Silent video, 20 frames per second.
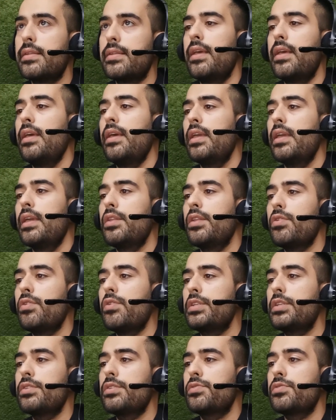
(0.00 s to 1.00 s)
in
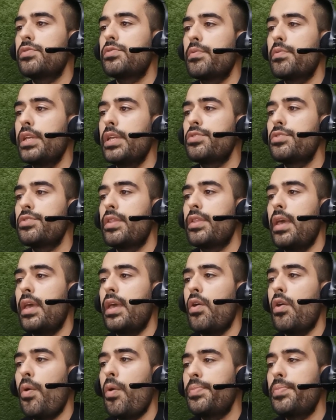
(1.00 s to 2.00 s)
order to reach the
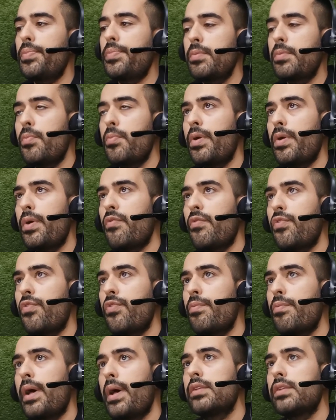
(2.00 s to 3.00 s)
optimum
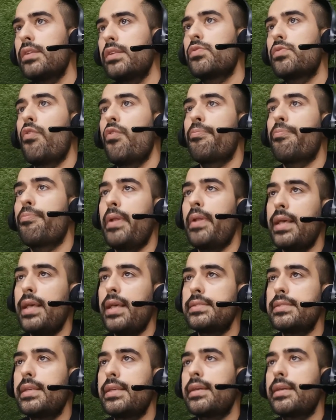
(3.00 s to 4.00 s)
performance of
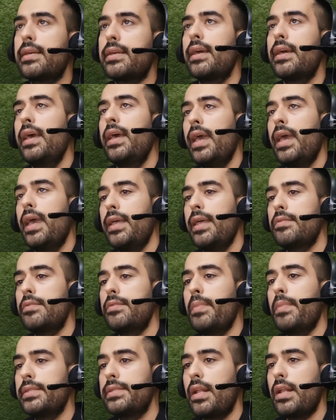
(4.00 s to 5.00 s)
plastic and
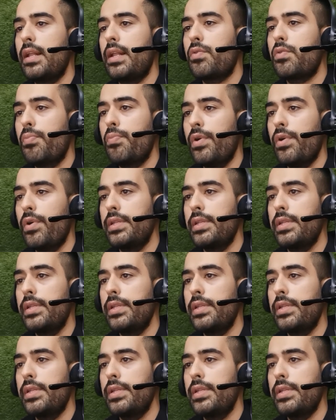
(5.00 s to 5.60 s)
metal components.